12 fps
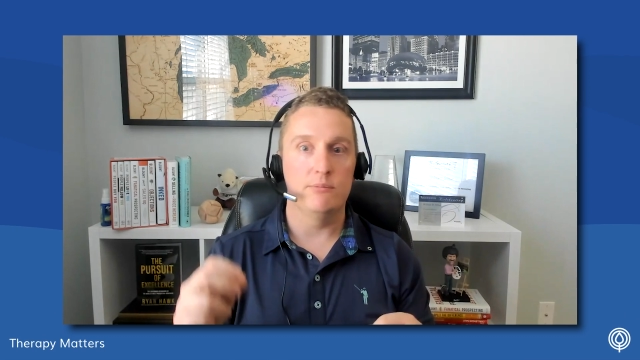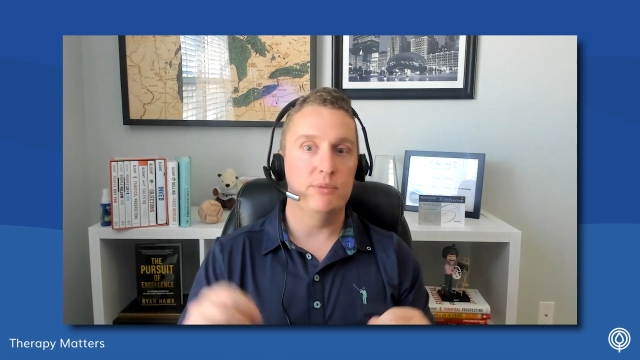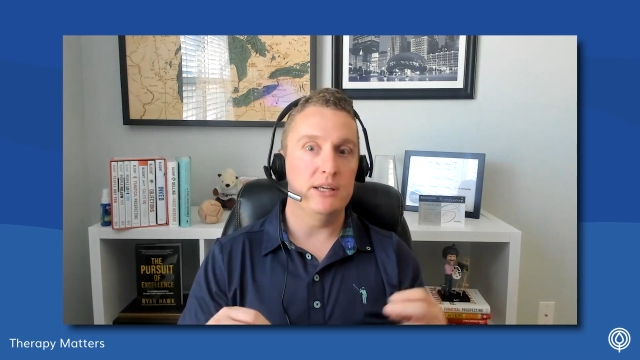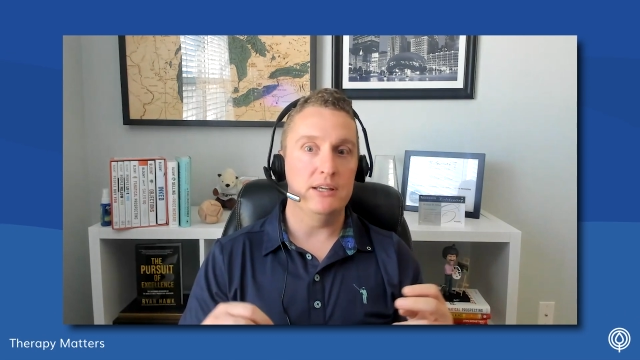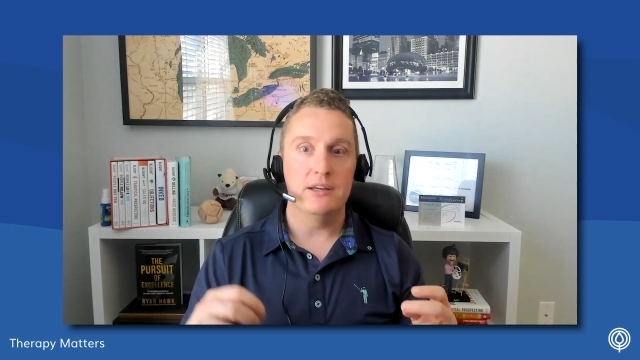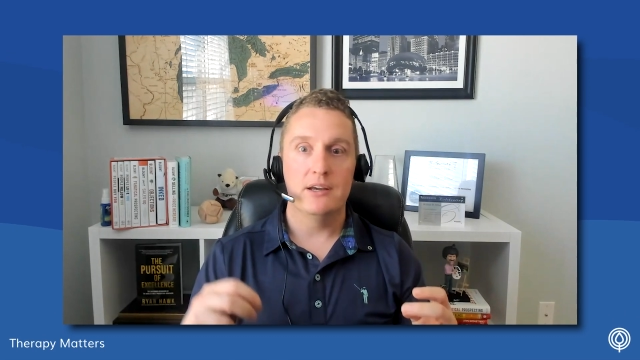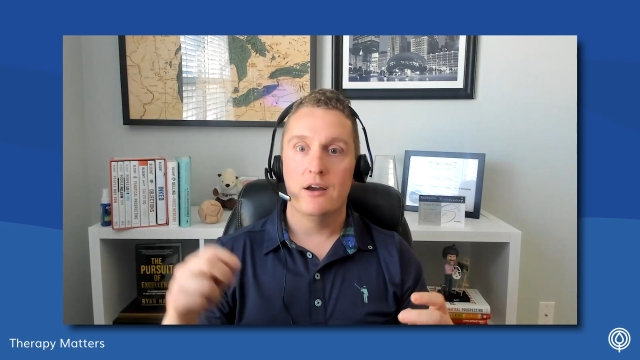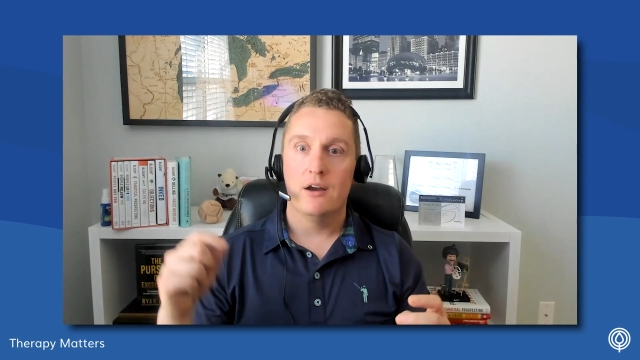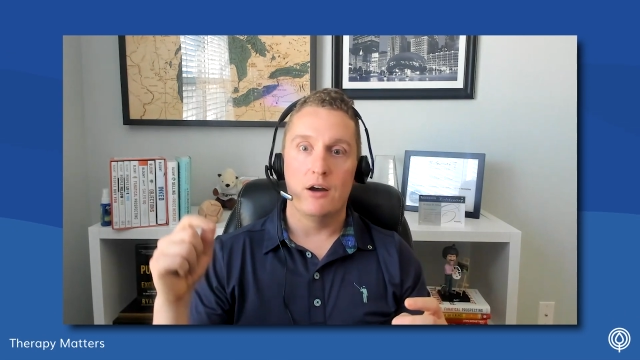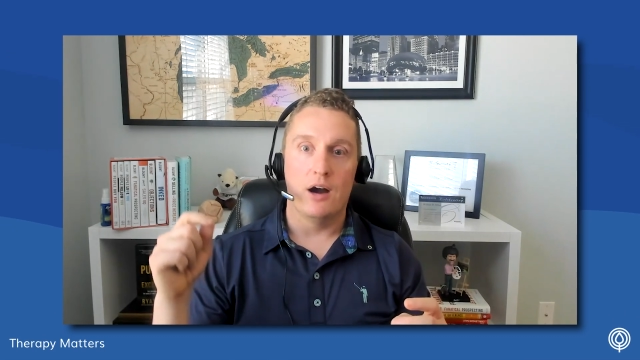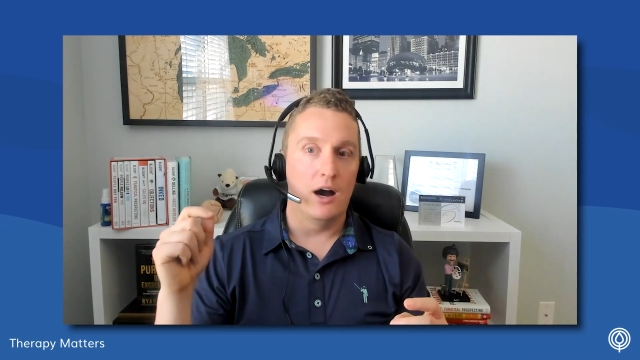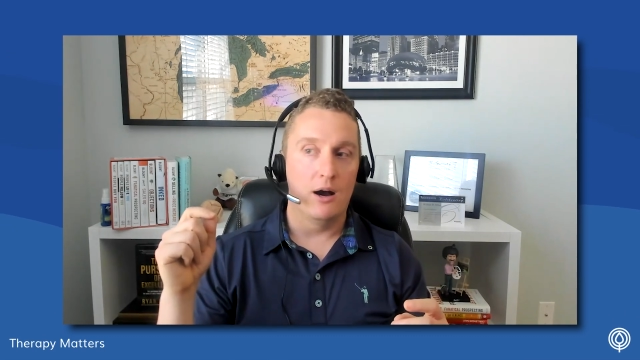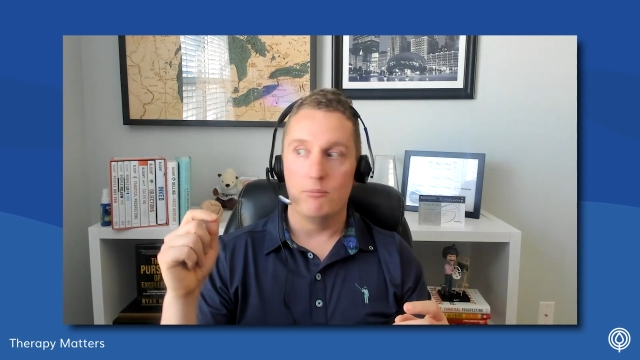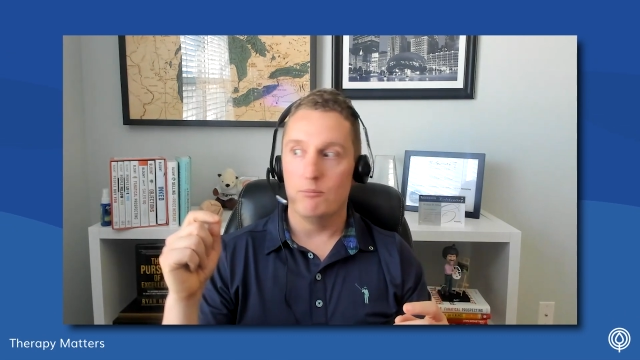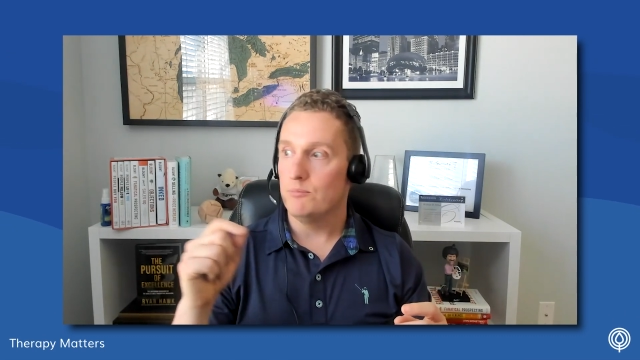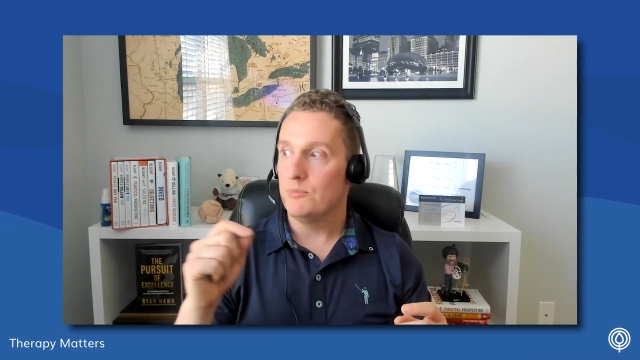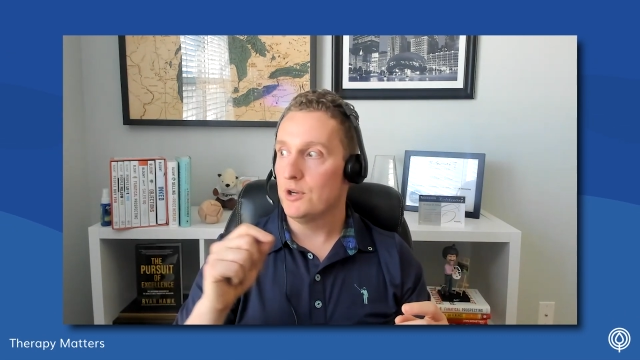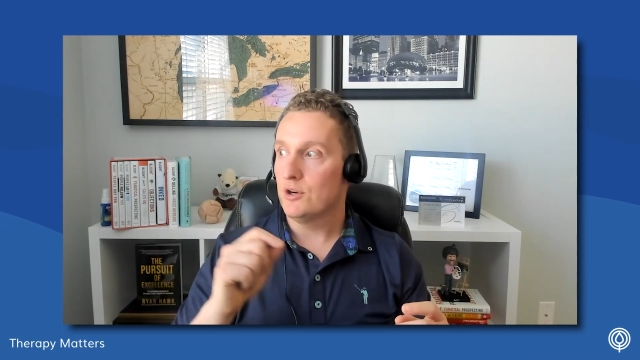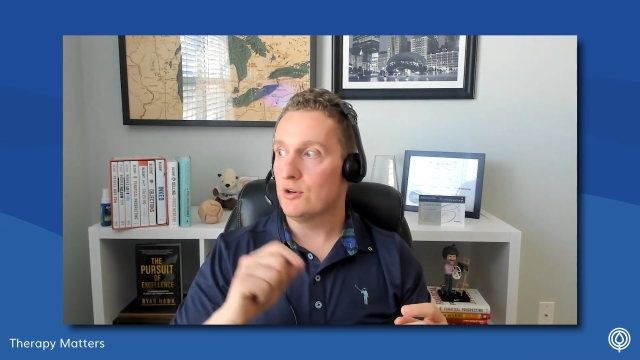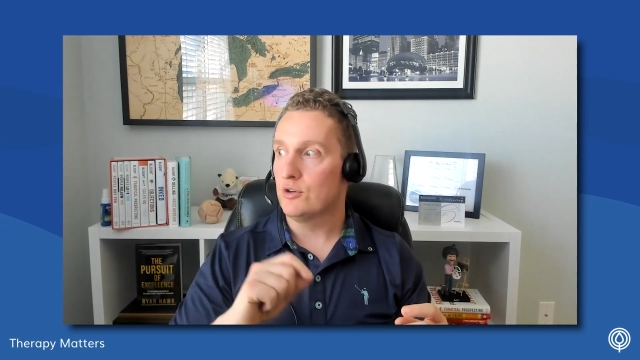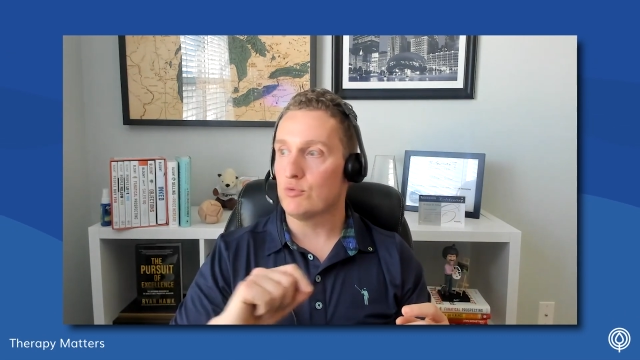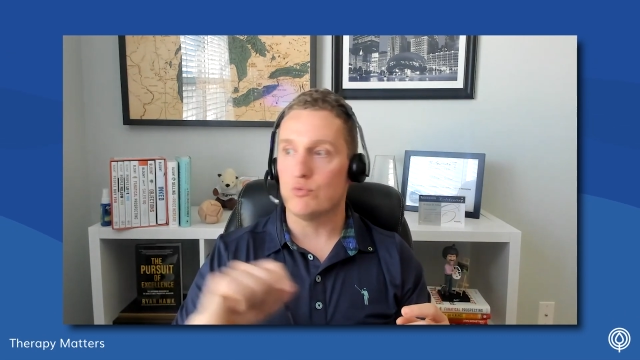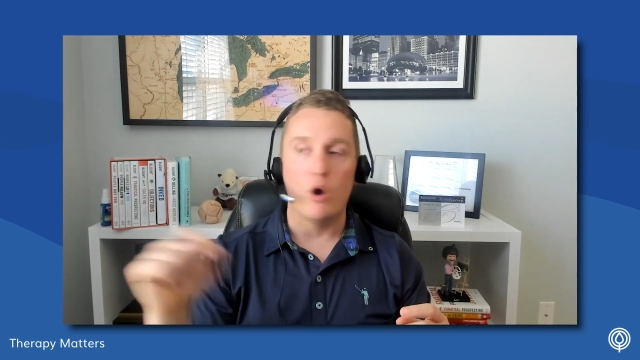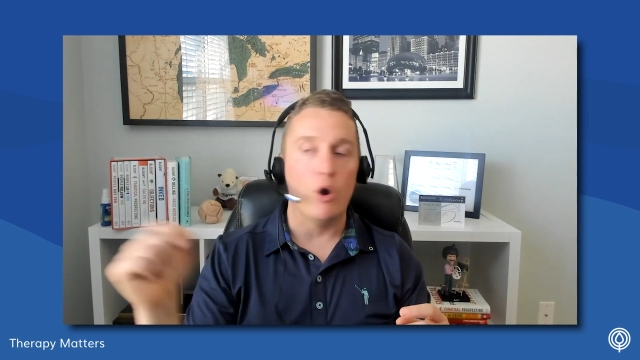to be
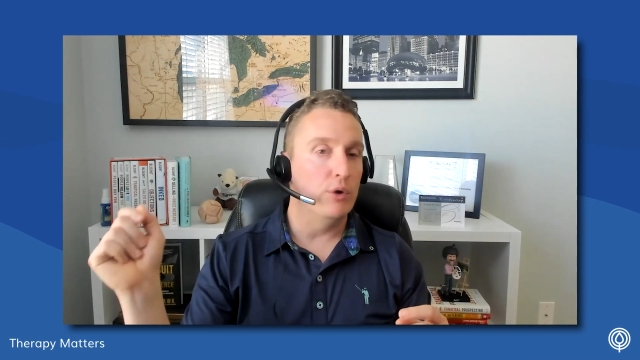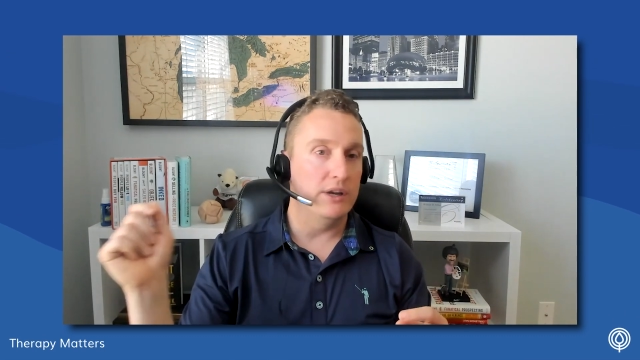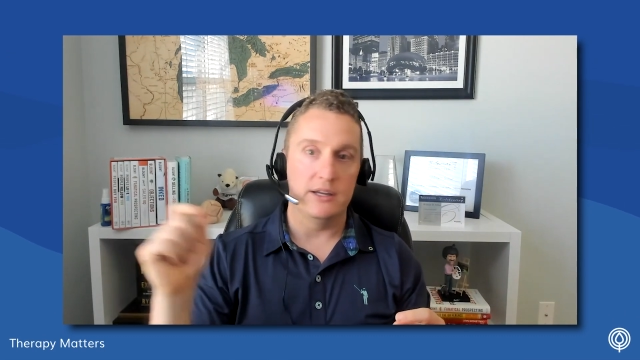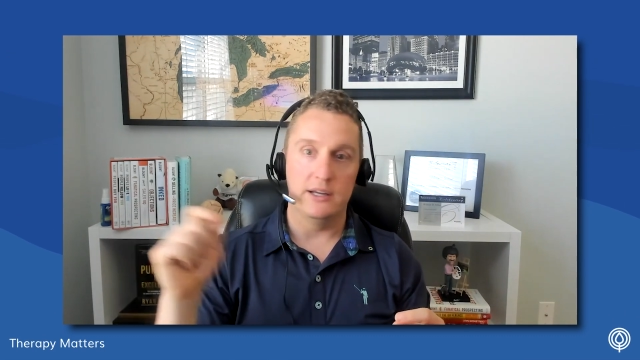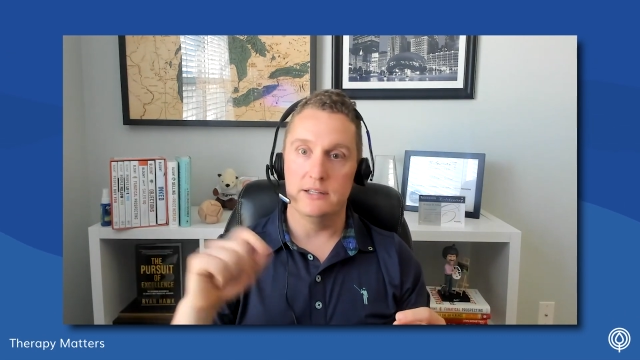growing